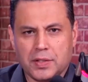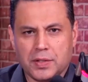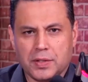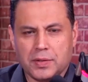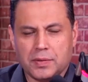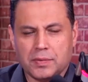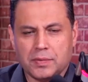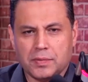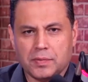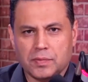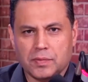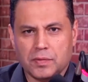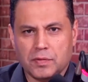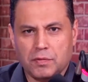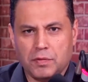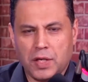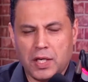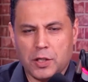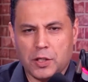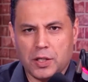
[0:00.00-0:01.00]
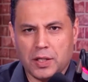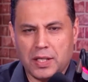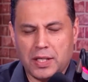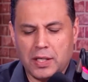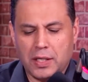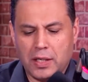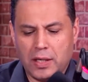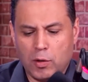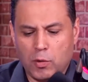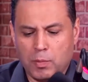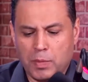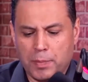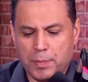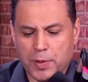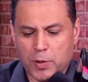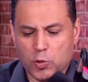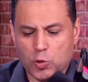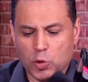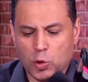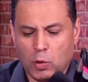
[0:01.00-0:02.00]
See that a
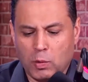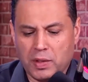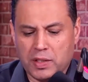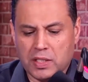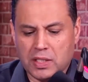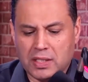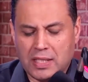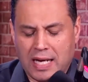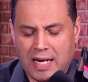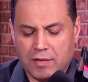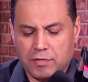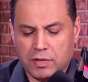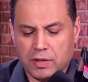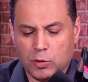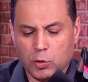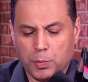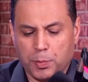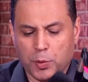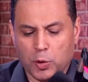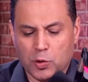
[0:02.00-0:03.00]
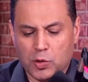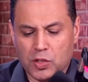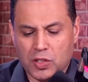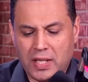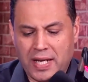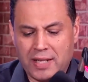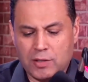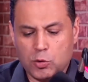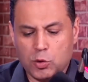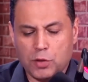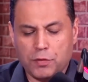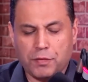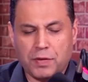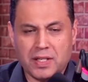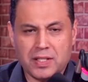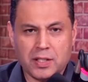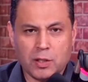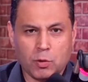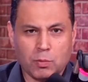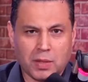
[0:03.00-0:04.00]
person was in a
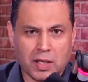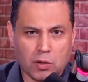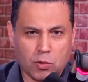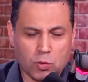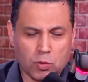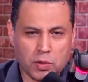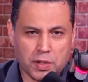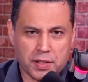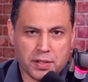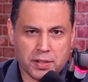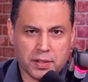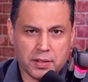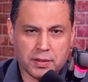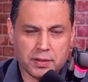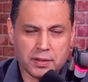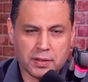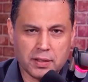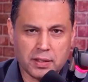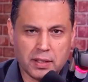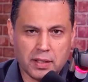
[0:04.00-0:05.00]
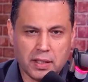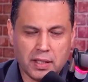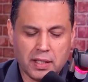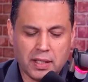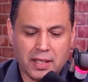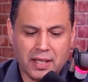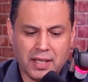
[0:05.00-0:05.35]
process of doing something